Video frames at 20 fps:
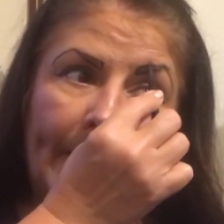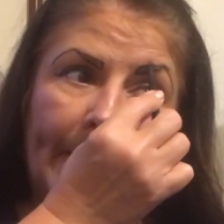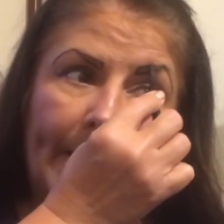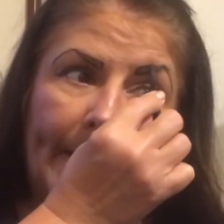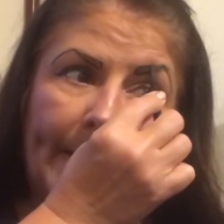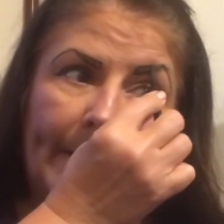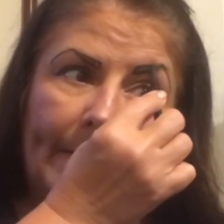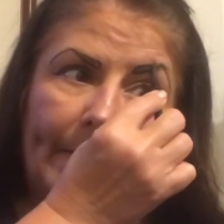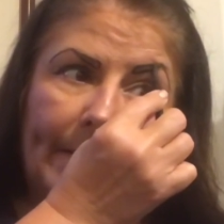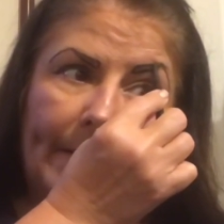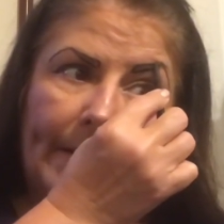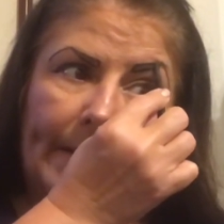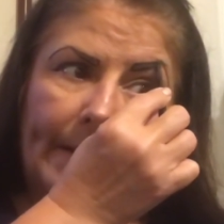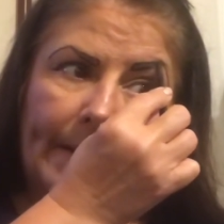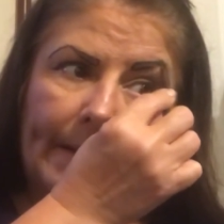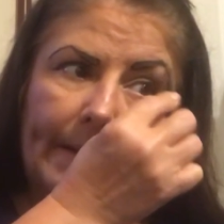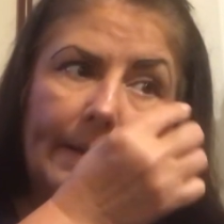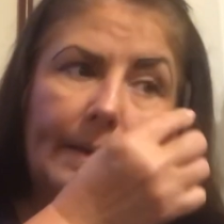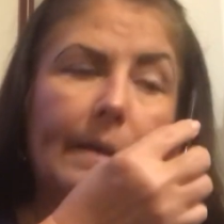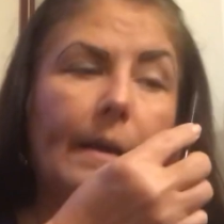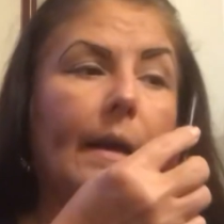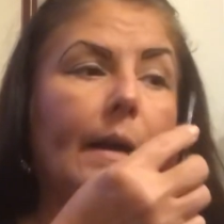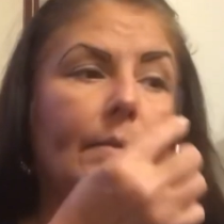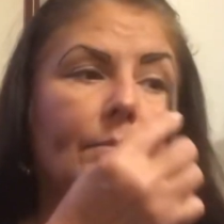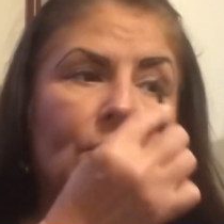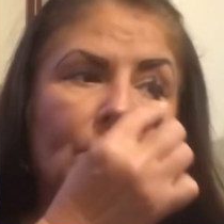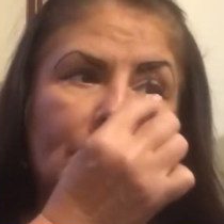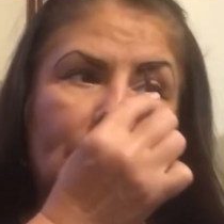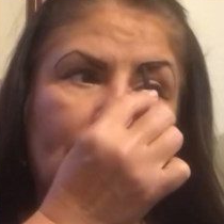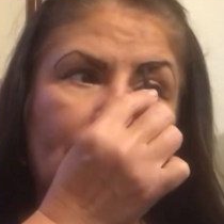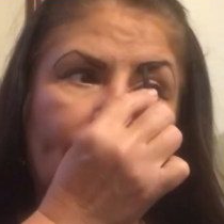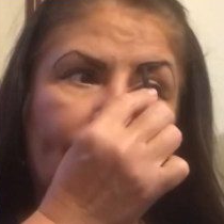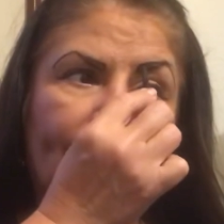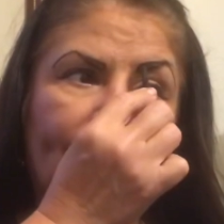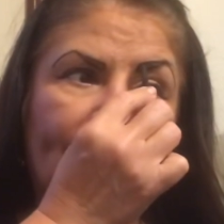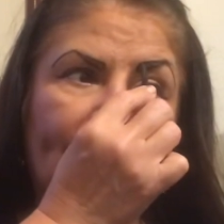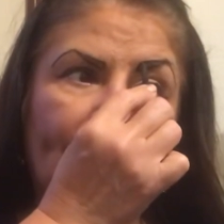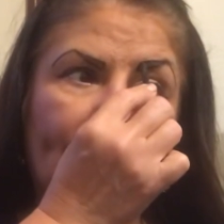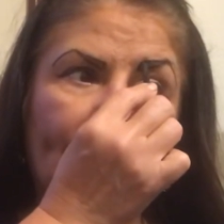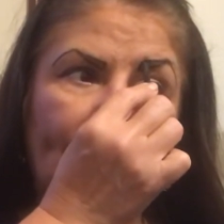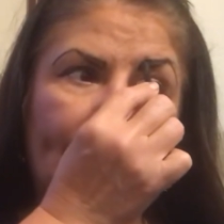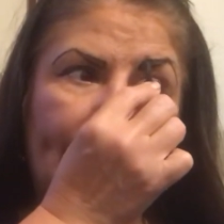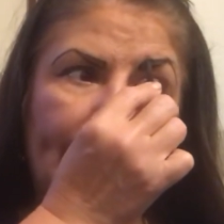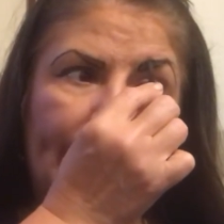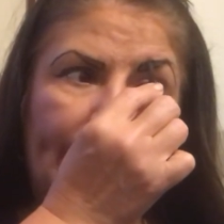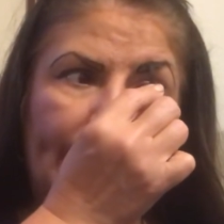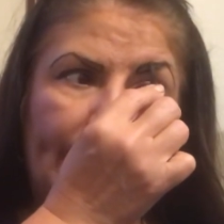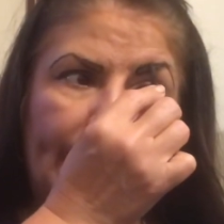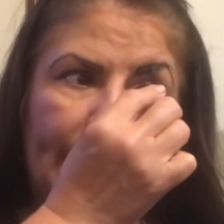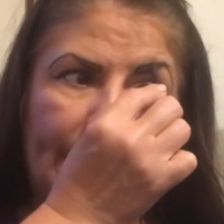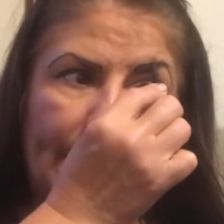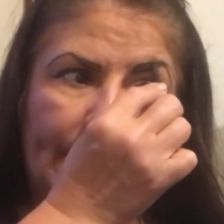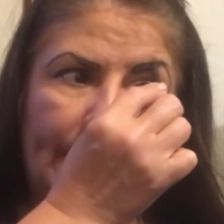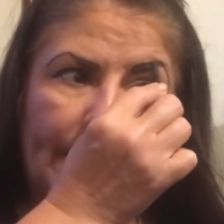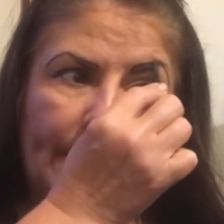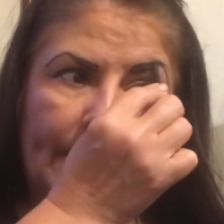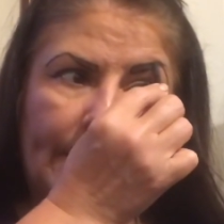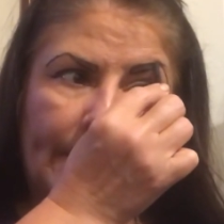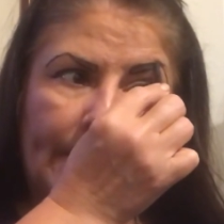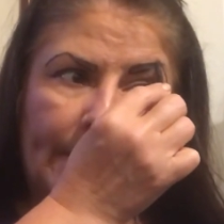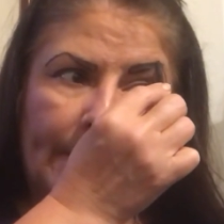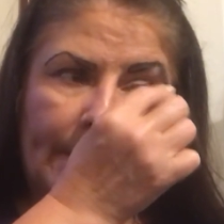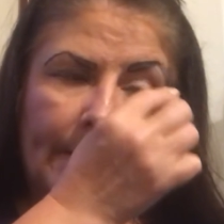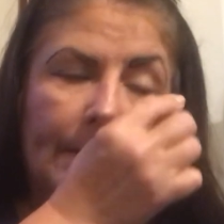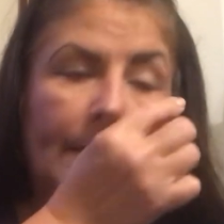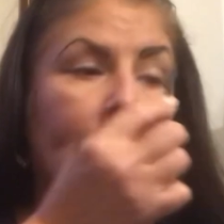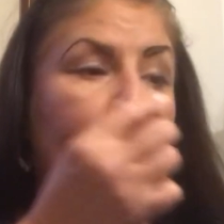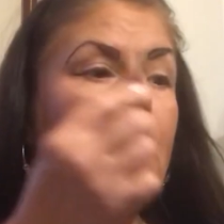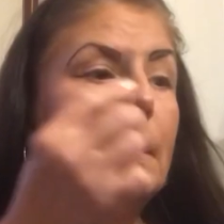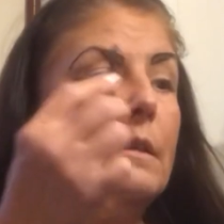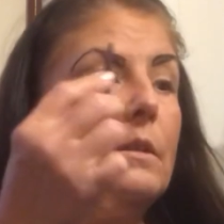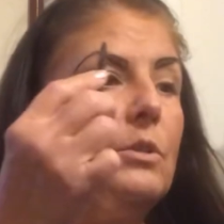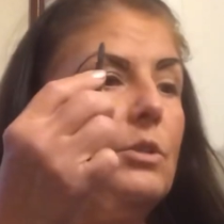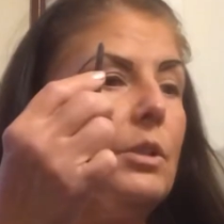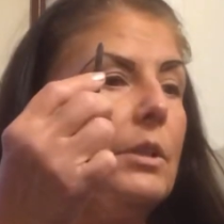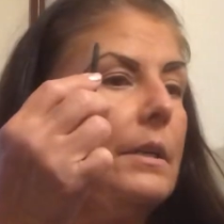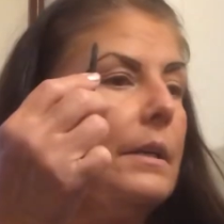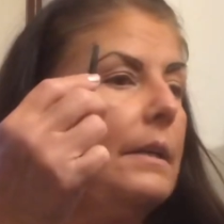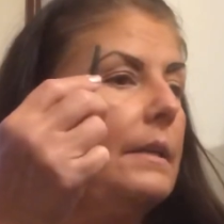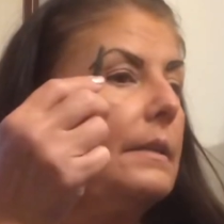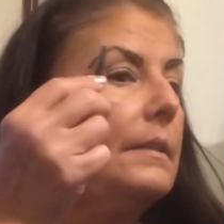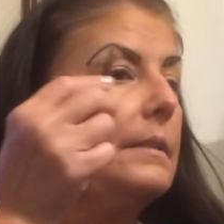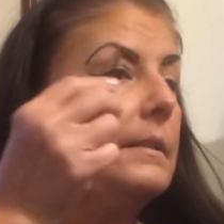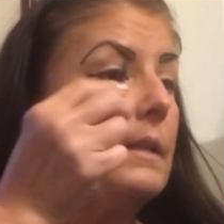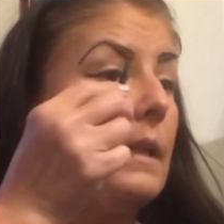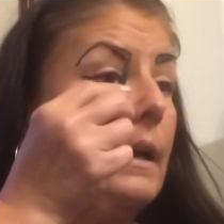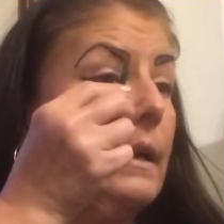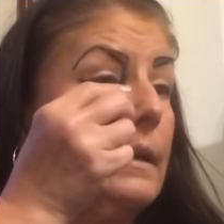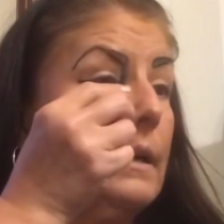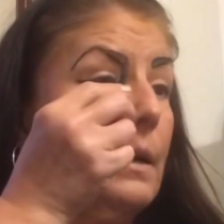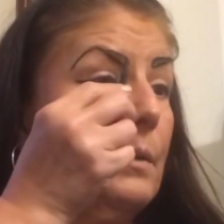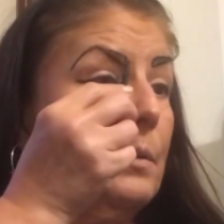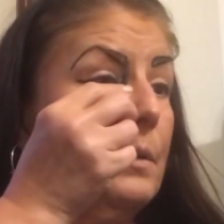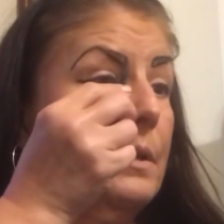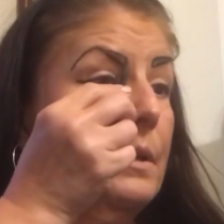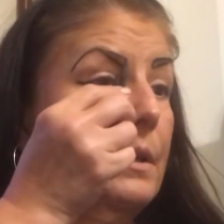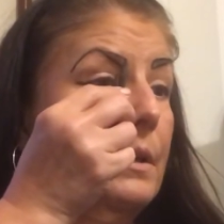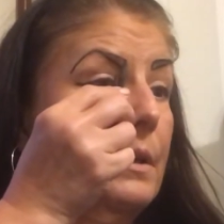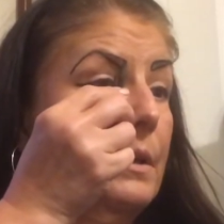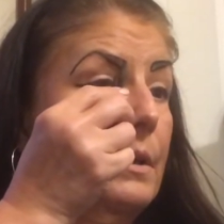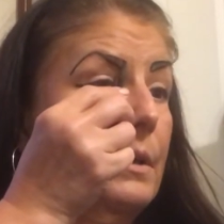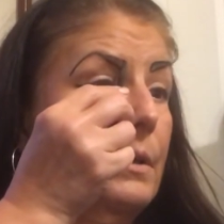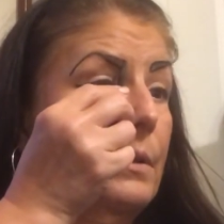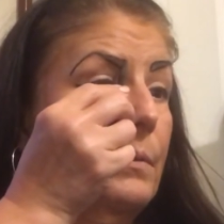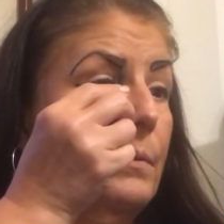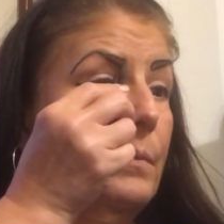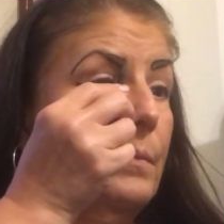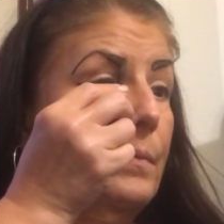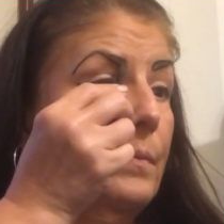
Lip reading: And then I'm just going to fill that in just like I would do